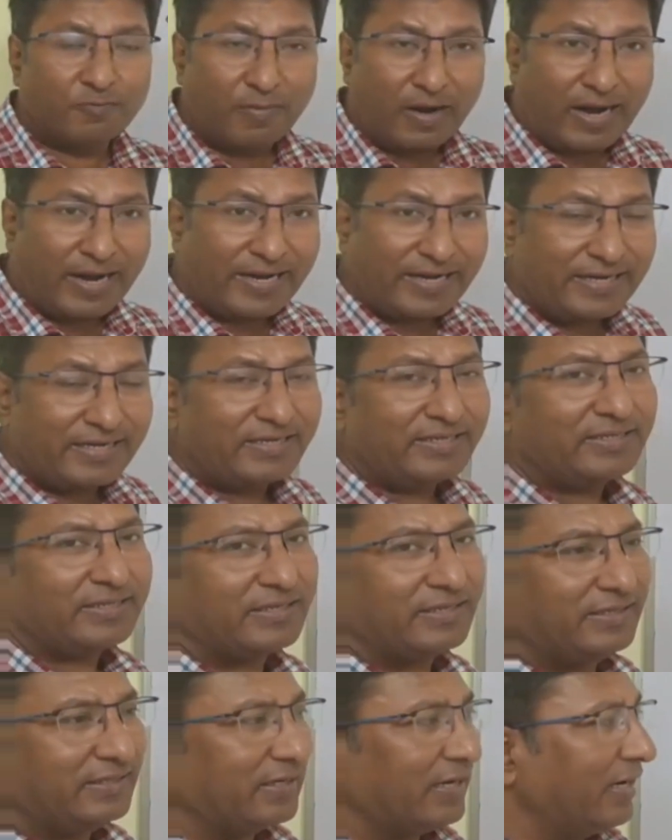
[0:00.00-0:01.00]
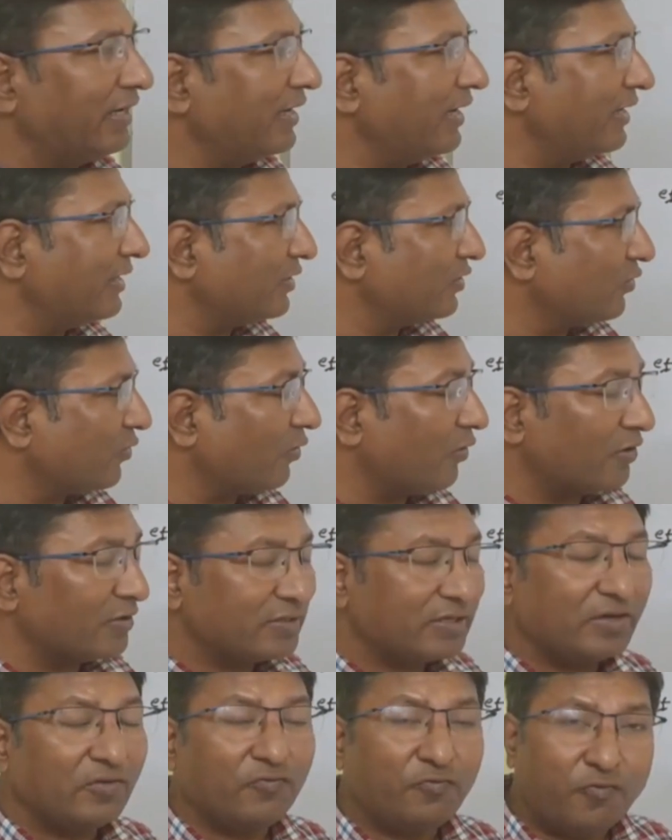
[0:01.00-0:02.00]
minus theta, that is
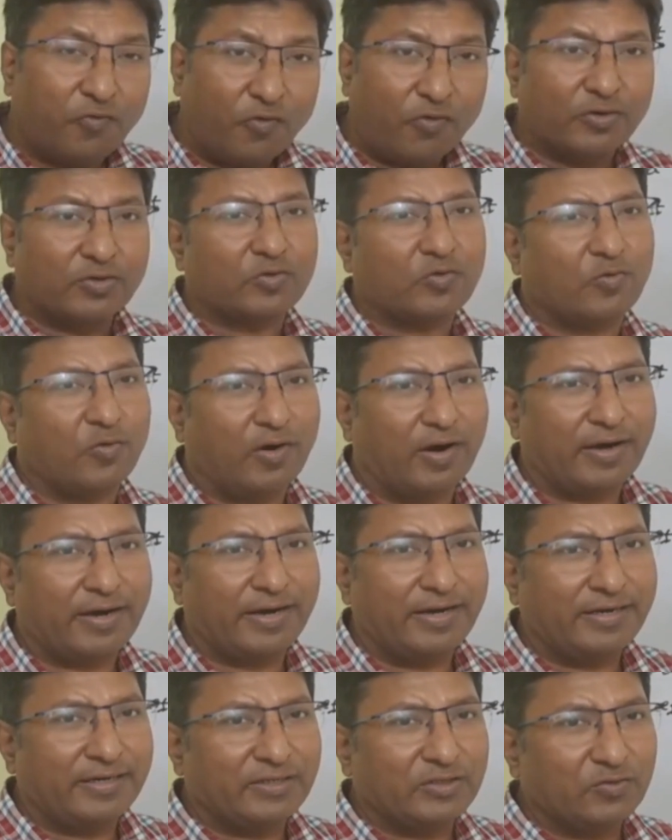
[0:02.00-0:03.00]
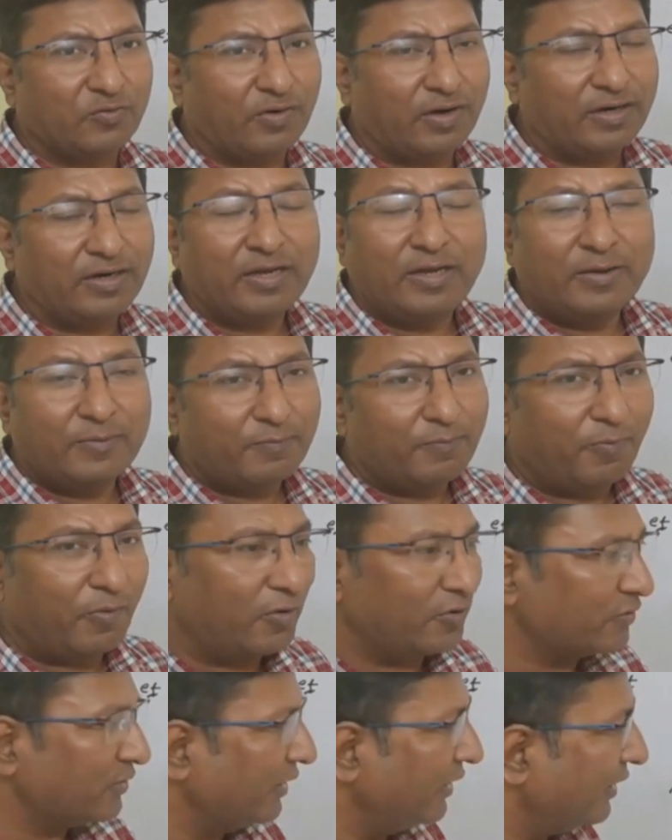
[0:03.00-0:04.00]
cos in fourth quadrant is what?
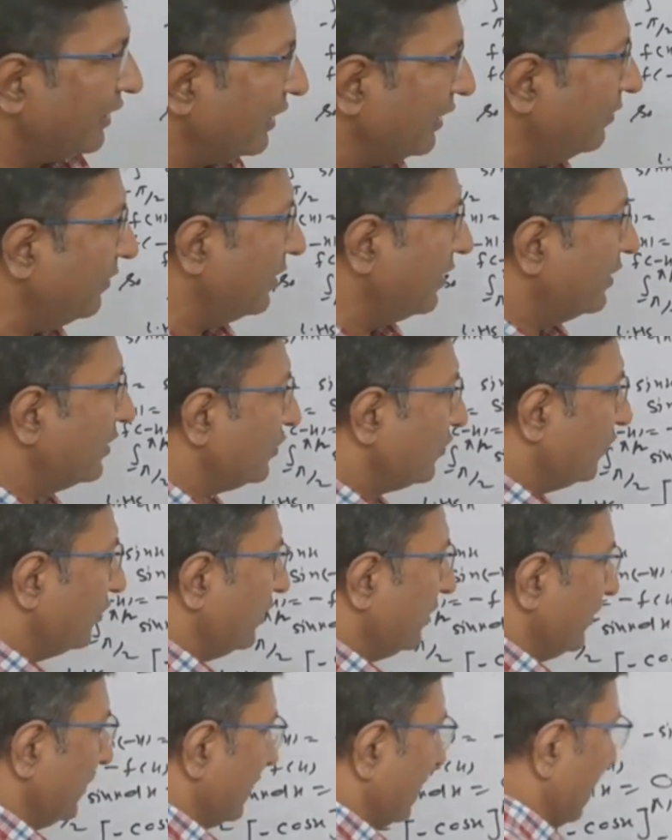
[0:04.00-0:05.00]
Positive. So this is